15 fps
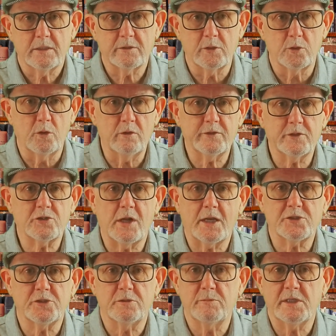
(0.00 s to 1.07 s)
the law of
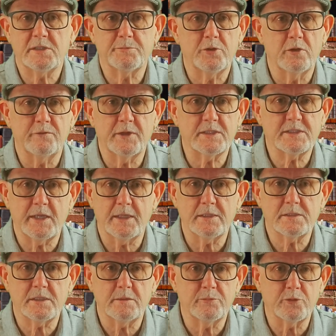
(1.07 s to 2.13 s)
attraction makes perfect
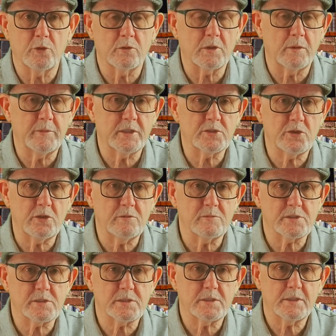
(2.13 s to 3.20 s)
sense in programming
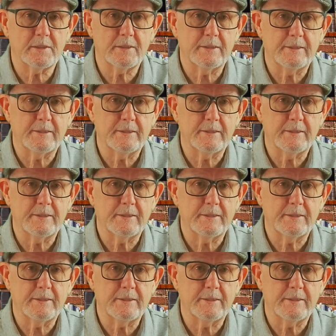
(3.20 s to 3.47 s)
terms.